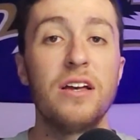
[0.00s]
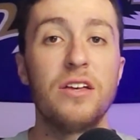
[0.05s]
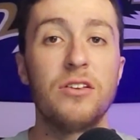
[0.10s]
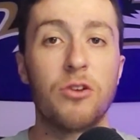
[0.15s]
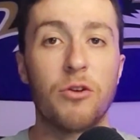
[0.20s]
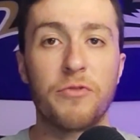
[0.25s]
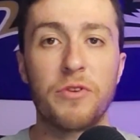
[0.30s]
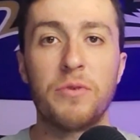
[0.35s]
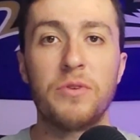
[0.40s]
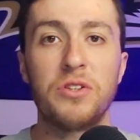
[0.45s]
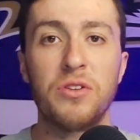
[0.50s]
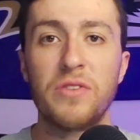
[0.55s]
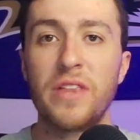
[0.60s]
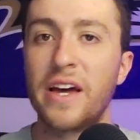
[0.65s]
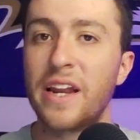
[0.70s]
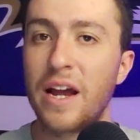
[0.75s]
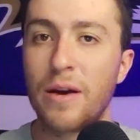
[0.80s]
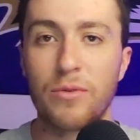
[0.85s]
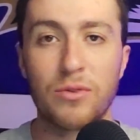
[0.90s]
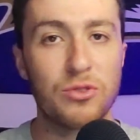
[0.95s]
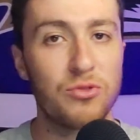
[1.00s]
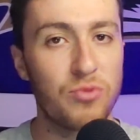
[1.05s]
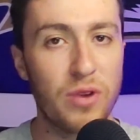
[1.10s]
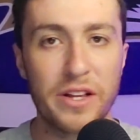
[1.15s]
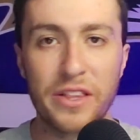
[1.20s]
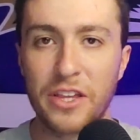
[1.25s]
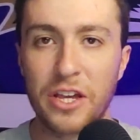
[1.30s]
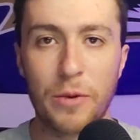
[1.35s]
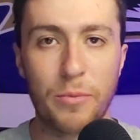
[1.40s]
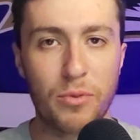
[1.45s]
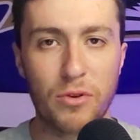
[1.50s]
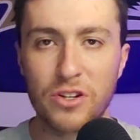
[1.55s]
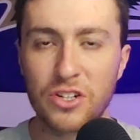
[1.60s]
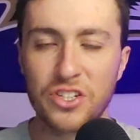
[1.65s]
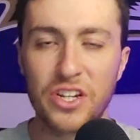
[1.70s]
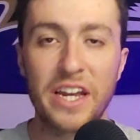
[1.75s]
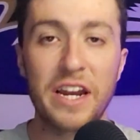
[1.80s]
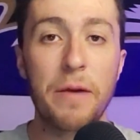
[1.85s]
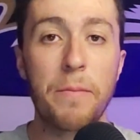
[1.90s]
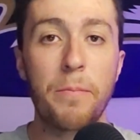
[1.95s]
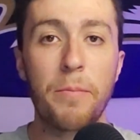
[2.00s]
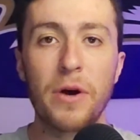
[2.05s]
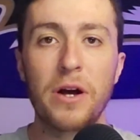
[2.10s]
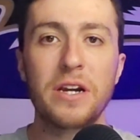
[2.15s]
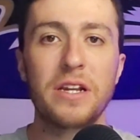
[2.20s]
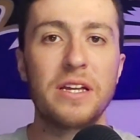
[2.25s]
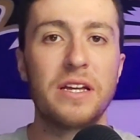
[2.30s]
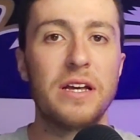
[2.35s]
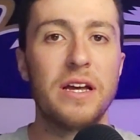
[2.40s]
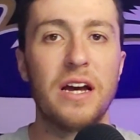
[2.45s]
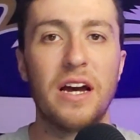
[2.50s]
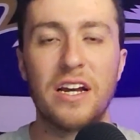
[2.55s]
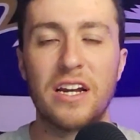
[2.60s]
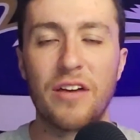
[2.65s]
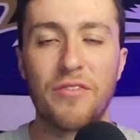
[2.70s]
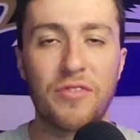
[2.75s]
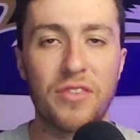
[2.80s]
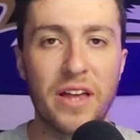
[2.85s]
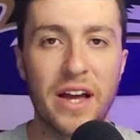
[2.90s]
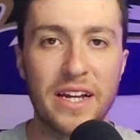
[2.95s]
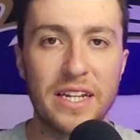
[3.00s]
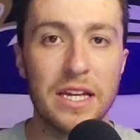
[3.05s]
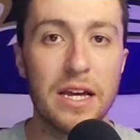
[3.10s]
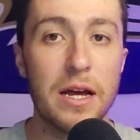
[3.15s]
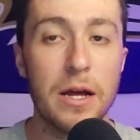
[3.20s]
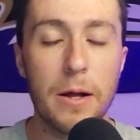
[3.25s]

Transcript: So if you would do that, I would greatly appreciate it. But enough of that.